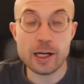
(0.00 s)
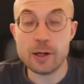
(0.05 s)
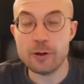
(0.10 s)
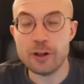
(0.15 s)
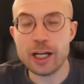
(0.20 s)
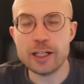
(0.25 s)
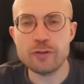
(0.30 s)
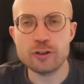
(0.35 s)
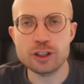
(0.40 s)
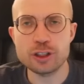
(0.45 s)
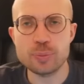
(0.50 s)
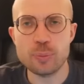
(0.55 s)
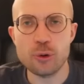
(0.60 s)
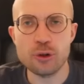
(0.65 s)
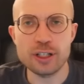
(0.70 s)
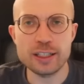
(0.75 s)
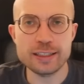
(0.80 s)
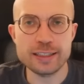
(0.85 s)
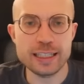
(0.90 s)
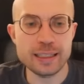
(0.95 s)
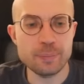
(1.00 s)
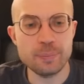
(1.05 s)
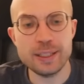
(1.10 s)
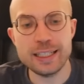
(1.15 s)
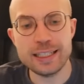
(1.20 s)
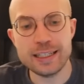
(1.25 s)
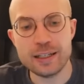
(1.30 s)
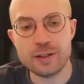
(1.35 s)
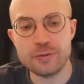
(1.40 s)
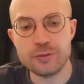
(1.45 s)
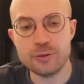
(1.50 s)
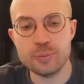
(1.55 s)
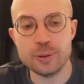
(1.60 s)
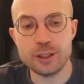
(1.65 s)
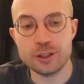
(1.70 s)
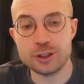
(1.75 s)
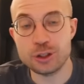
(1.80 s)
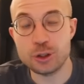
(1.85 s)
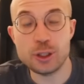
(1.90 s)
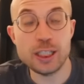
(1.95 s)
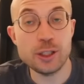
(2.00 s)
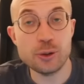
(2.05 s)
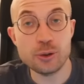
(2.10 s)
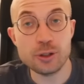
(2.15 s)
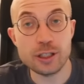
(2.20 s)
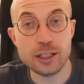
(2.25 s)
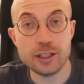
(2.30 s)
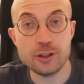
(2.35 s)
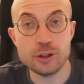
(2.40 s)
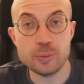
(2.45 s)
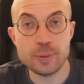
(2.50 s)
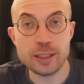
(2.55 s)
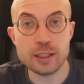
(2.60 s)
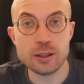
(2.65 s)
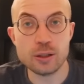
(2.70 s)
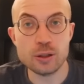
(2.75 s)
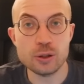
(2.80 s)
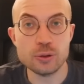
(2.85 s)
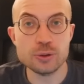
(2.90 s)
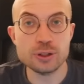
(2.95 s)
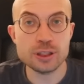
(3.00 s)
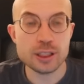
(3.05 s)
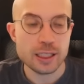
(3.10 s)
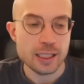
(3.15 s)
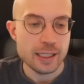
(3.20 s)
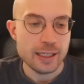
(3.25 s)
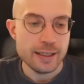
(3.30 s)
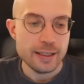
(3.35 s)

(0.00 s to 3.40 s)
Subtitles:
knight versus pawn endgame, be careful, because you need your knight to be close.